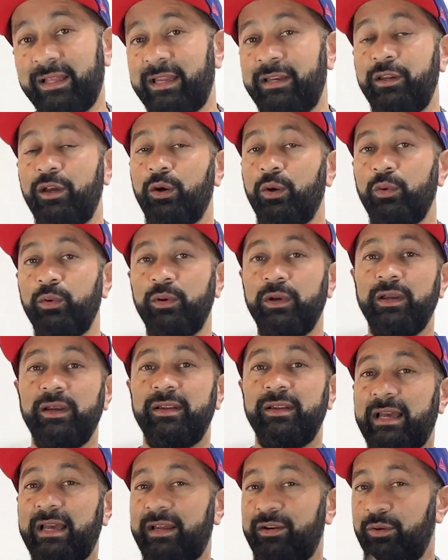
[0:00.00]
I know
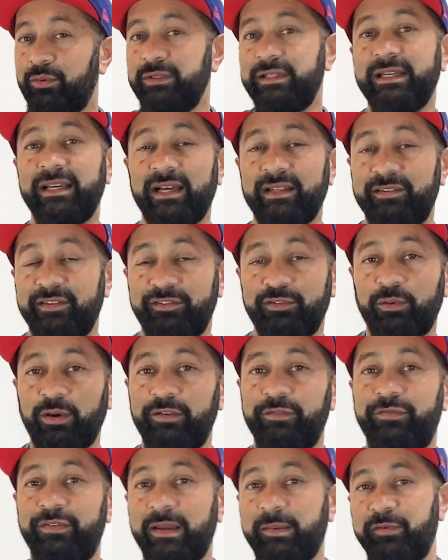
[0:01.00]
Niigata's
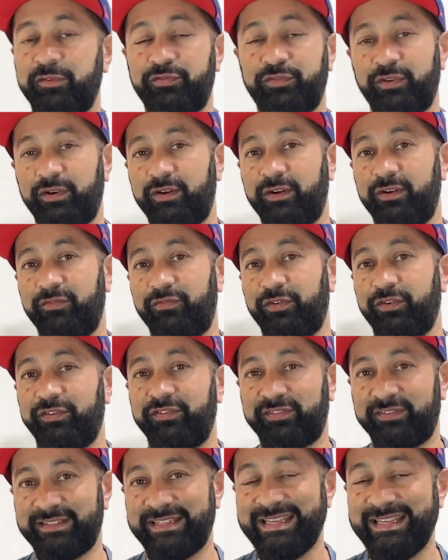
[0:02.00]
quite famous for
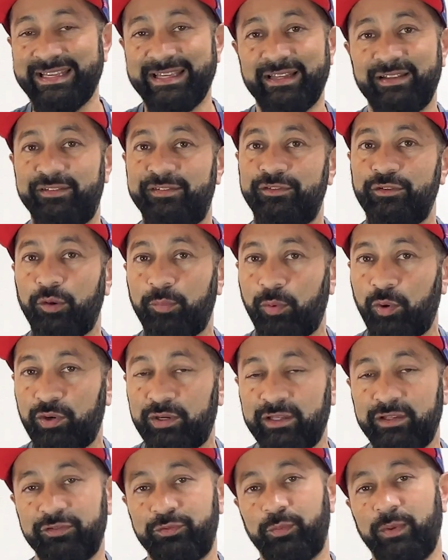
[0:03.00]
skiing and
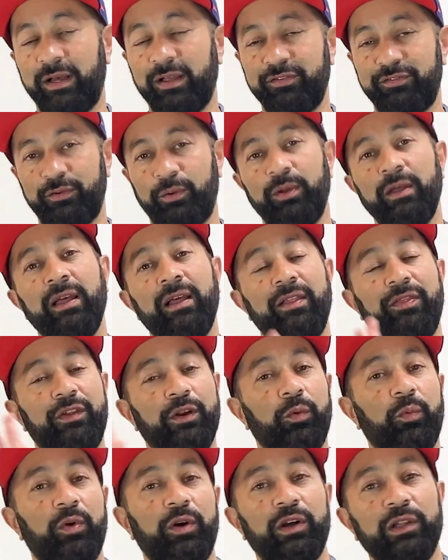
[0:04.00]
snowboarding as well. So
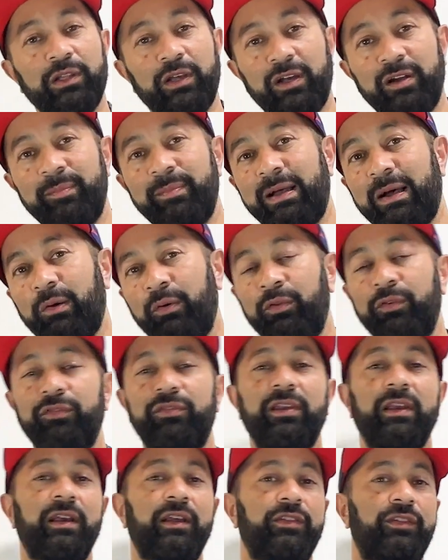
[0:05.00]
there were a lot of
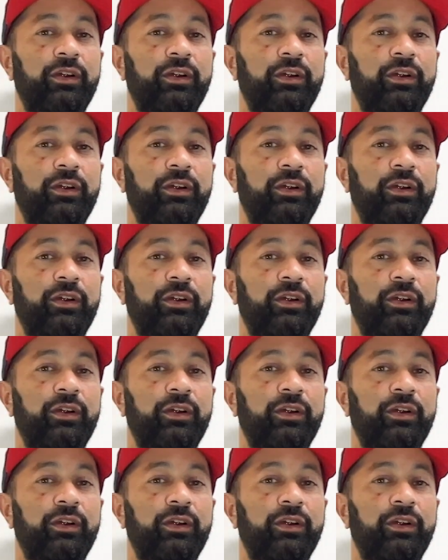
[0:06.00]
mountains.